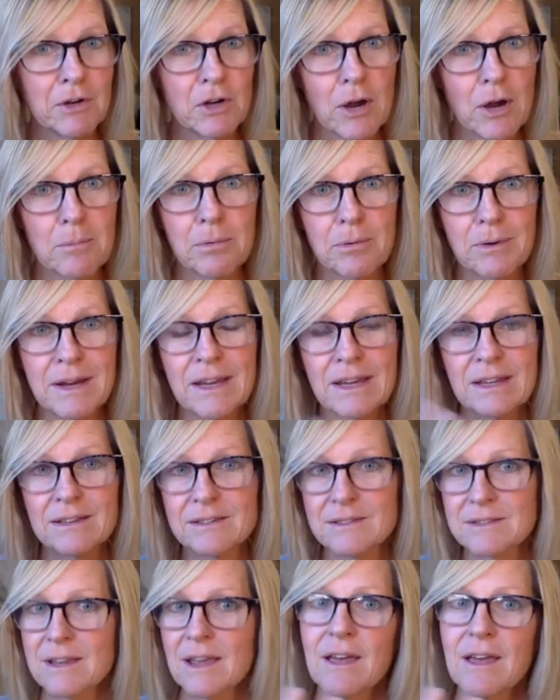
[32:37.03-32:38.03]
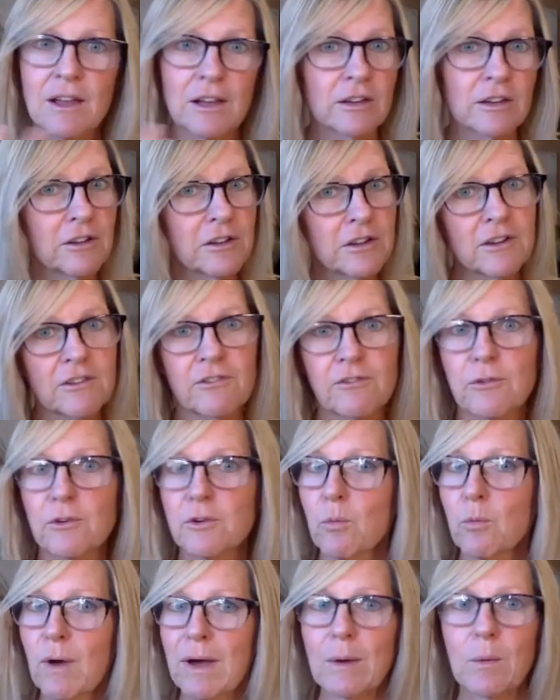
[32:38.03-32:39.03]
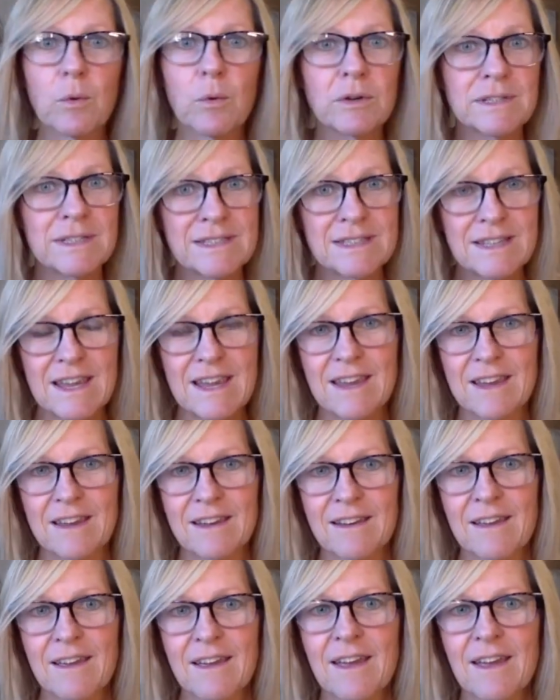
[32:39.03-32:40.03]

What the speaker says: our brains look for what we're saying.